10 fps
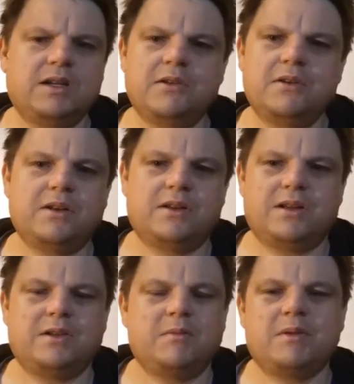don't
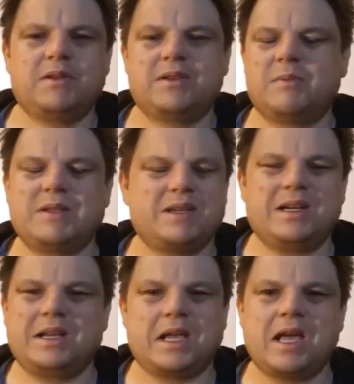
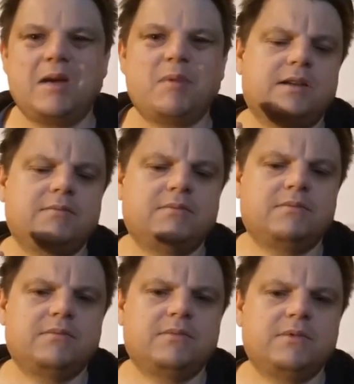particularly care.
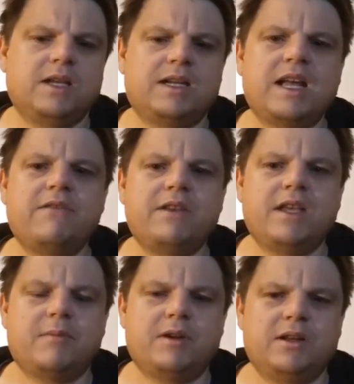You had Avi
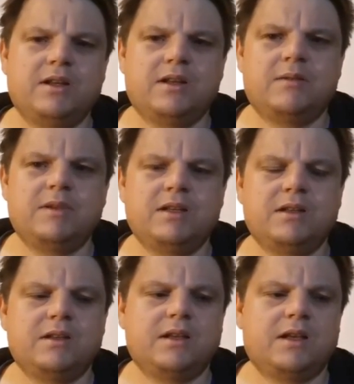Yemini, I
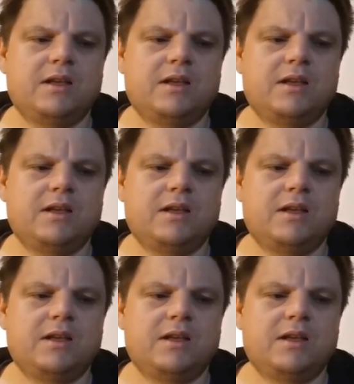mean,